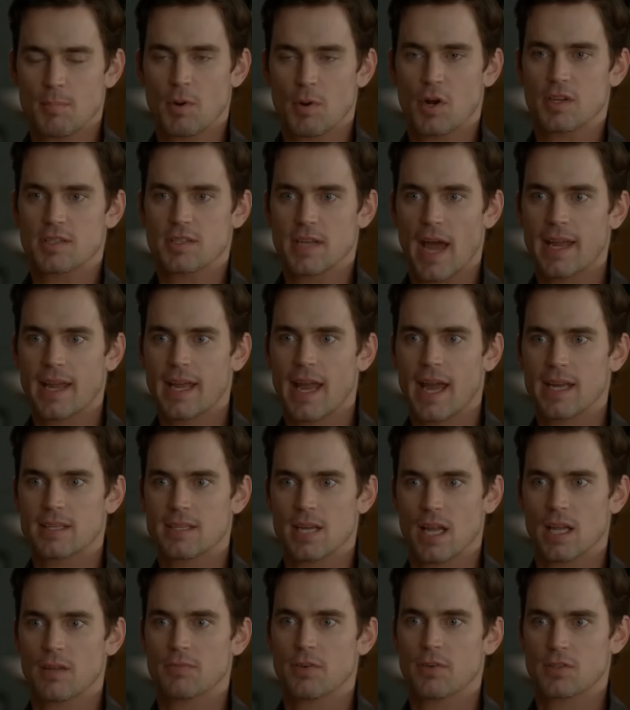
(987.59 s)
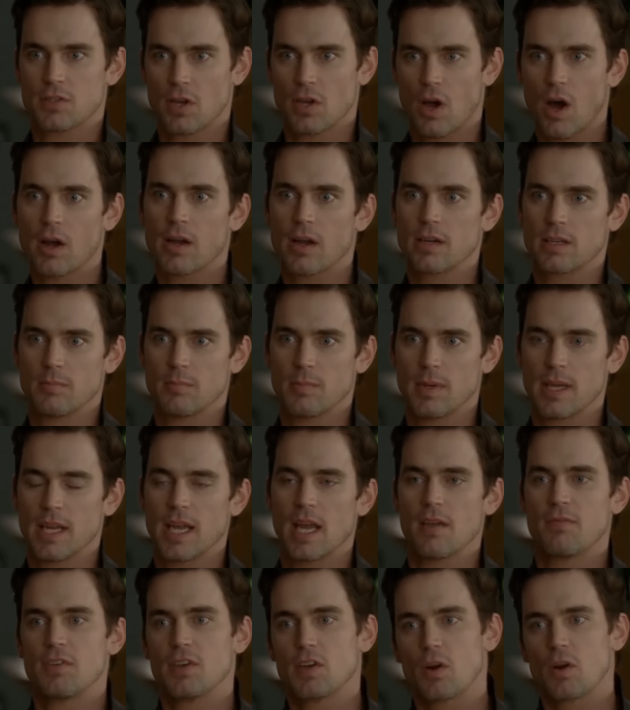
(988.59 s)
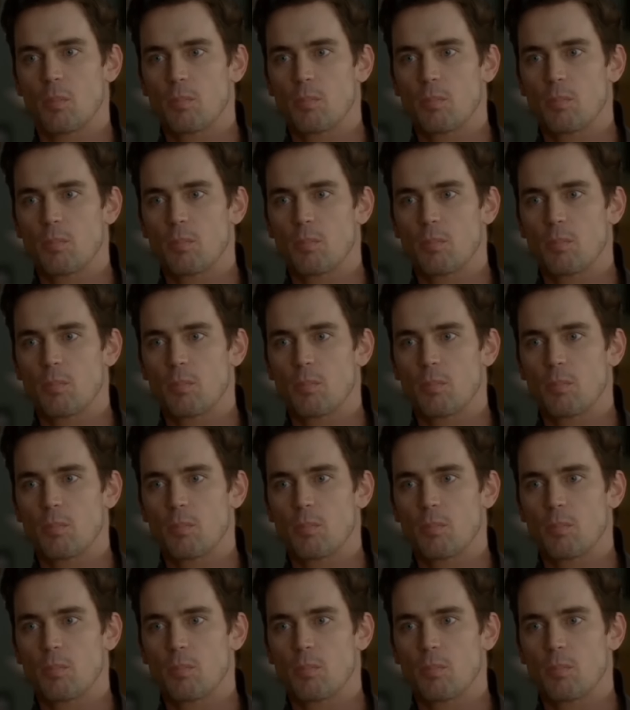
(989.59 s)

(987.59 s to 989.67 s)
Because I can't tell if you're talking to me if you